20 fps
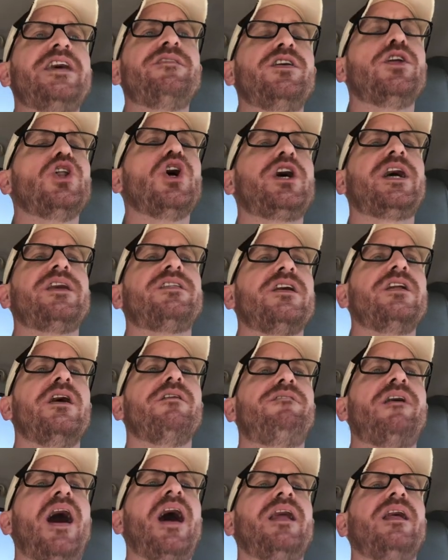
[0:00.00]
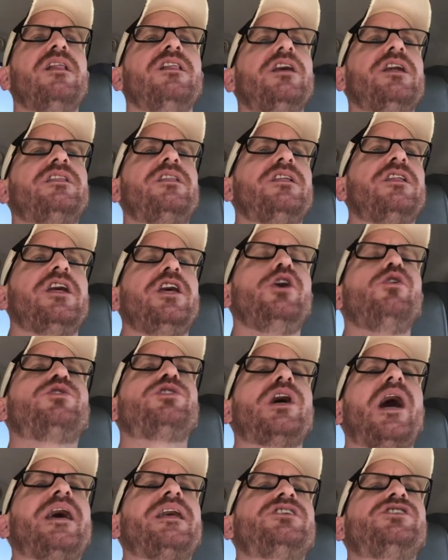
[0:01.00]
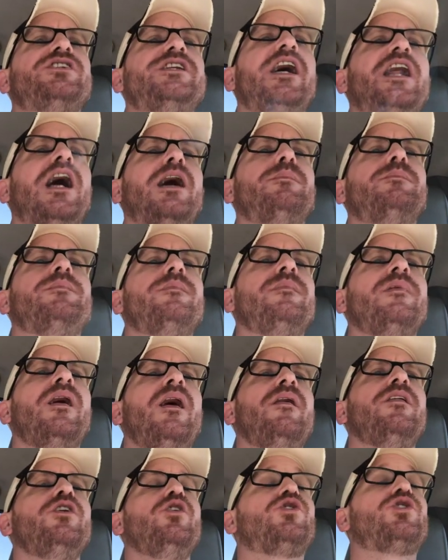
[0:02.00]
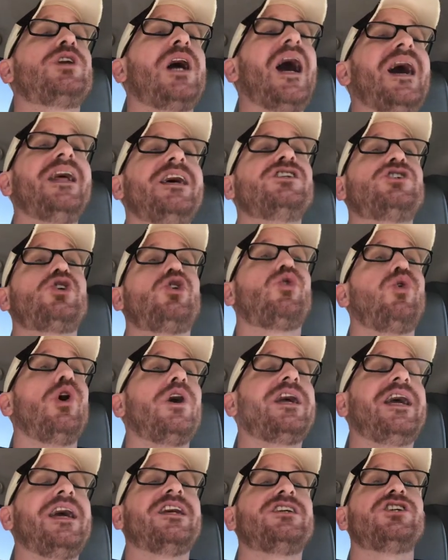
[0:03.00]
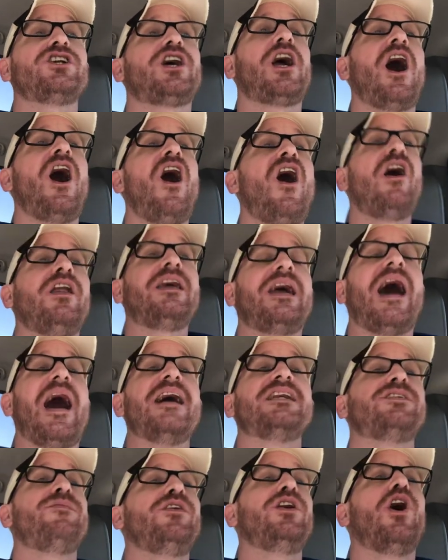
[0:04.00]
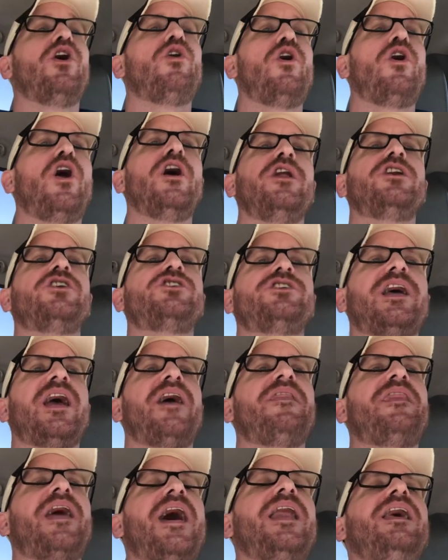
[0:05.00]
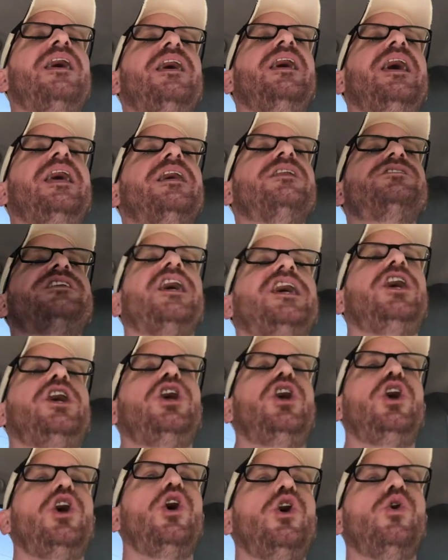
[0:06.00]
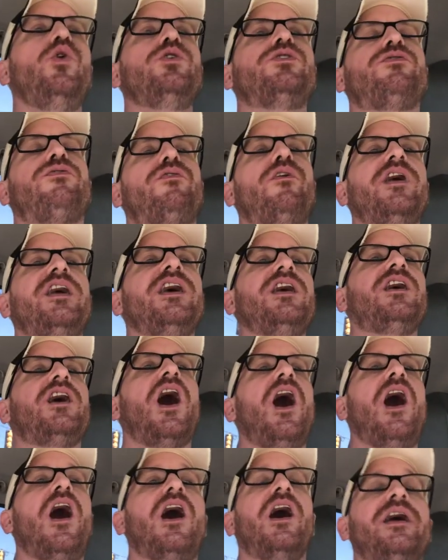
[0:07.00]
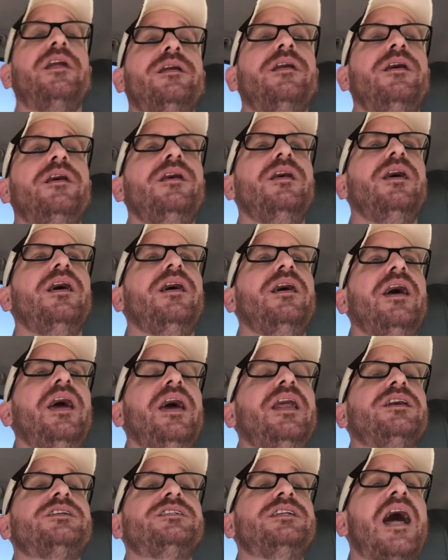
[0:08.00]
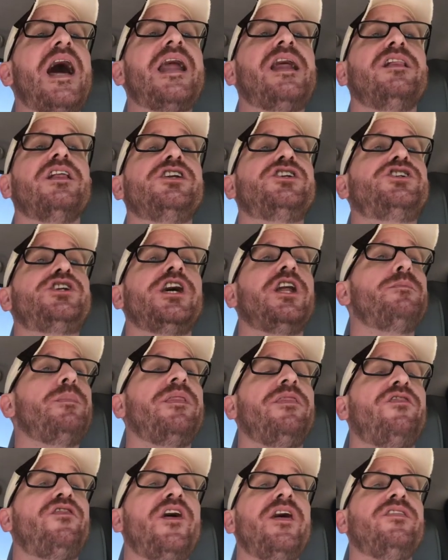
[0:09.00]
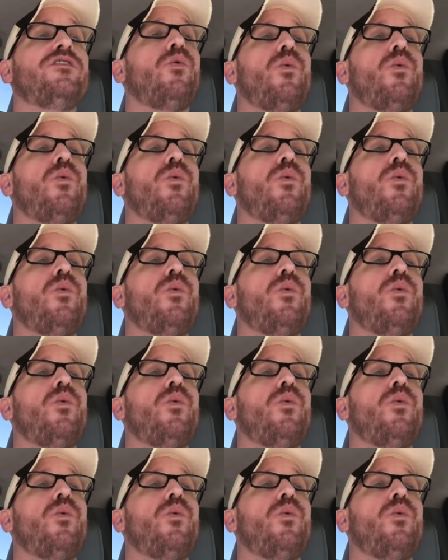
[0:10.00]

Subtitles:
let's even look at the USADA setup. USADA is crooked. It's a con, guys. If you don't understand that, it is a huge freaking con. It is not a legitimate